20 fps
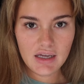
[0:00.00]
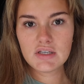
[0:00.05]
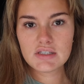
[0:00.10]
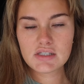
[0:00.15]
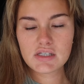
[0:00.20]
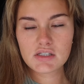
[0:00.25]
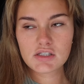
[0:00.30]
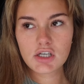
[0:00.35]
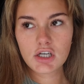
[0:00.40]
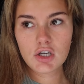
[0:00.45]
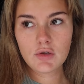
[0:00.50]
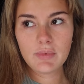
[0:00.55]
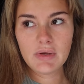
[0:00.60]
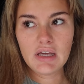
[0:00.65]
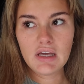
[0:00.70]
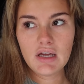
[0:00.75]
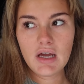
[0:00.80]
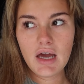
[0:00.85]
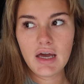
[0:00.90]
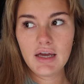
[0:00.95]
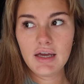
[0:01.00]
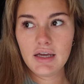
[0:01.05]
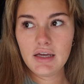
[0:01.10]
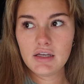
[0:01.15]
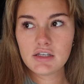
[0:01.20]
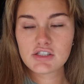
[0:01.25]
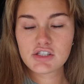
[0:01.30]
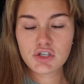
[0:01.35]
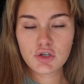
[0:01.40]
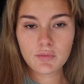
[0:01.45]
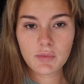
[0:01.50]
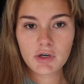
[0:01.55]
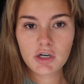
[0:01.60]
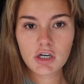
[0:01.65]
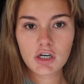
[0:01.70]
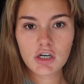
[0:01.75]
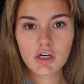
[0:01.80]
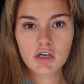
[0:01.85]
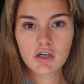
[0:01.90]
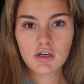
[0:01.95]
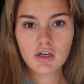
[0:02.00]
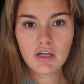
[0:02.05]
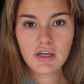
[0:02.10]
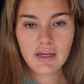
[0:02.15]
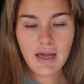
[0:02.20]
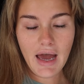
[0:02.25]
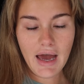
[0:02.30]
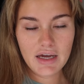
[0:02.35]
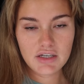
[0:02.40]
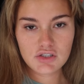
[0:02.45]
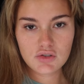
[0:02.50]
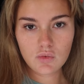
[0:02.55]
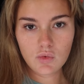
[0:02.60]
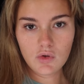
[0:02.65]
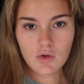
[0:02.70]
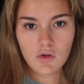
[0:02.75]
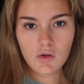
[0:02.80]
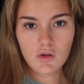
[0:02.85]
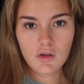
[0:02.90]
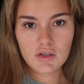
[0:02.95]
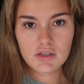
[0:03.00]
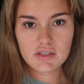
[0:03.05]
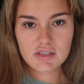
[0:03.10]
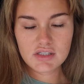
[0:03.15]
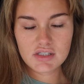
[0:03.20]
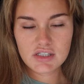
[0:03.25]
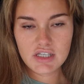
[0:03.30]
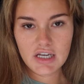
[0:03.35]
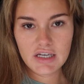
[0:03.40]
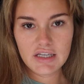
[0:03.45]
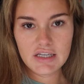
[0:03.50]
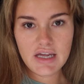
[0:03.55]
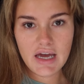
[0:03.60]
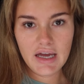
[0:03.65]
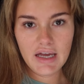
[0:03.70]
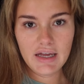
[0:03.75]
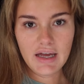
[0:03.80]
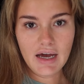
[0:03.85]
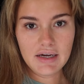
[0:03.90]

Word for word: This is gonna be a super casual study day.